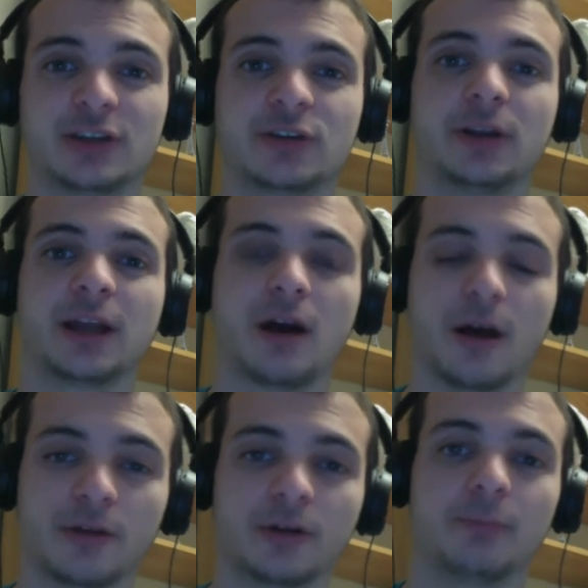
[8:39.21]
so unlike
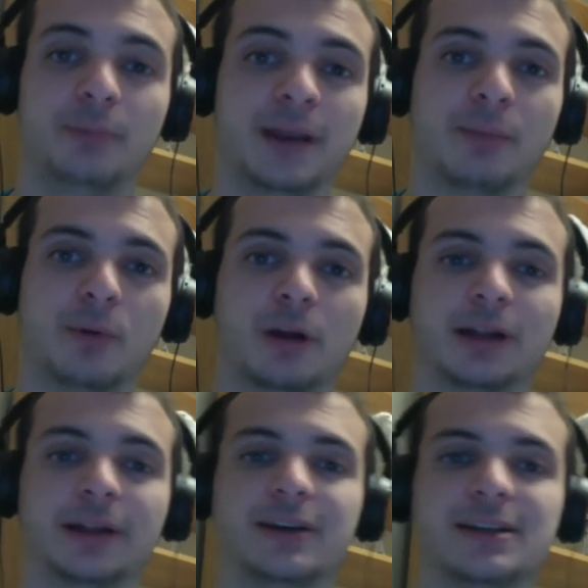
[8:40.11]
other big board
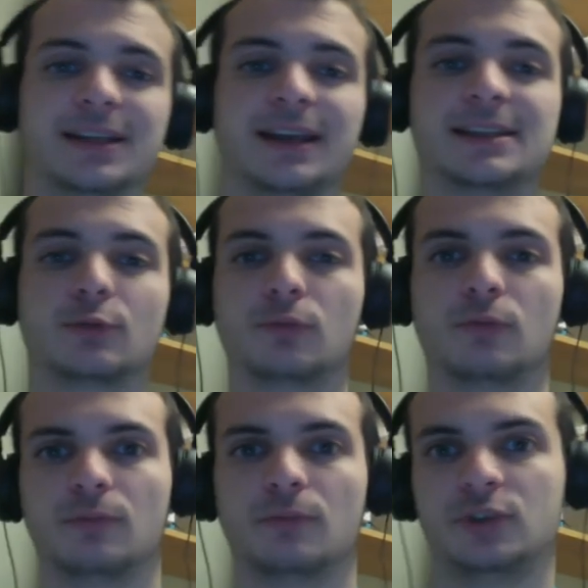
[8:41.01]
clears, it's
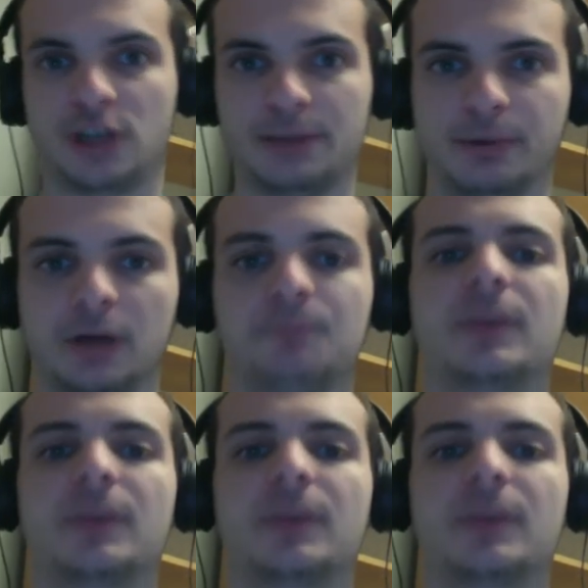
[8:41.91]
cheaper.